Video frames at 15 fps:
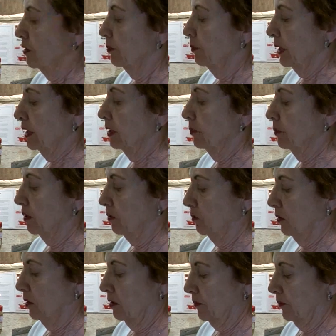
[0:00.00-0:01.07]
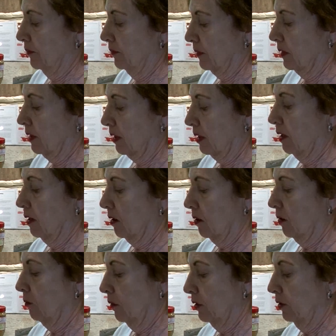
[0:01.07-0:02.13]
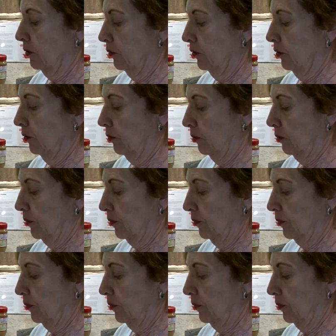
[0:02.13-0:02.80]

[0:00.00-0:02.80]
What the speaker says: peanut butter one, what you do